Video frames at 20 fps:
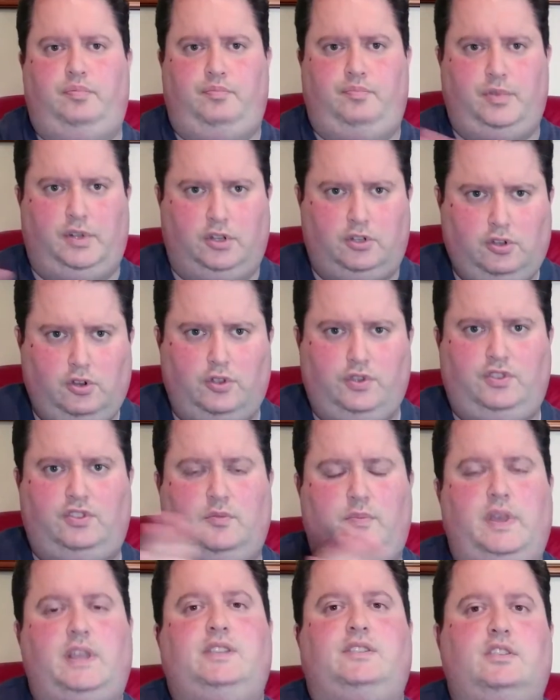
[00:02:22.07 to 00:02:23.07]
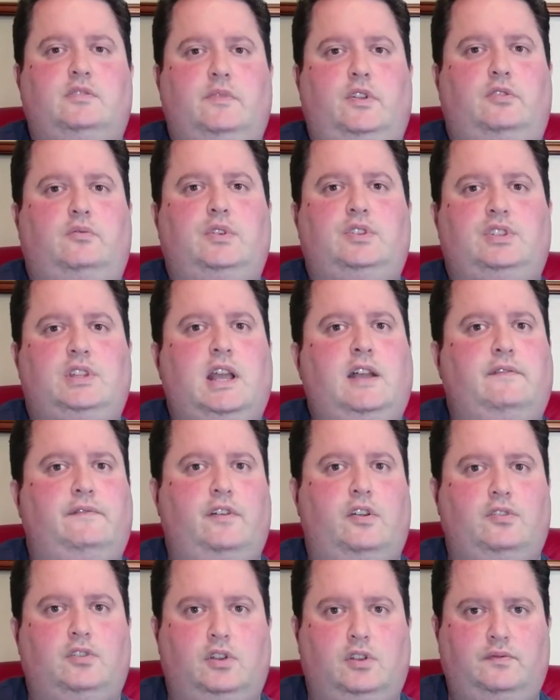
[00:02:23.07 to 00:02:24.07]
But across the piece, no matter which
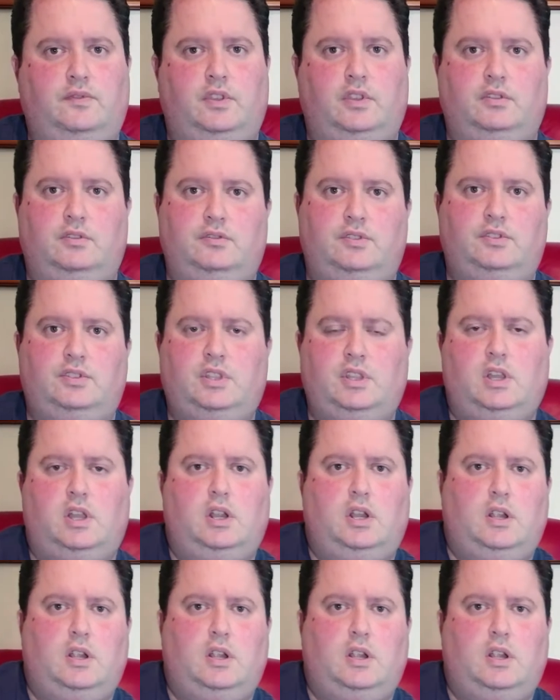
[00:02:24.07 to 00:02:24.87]
headphone I've used,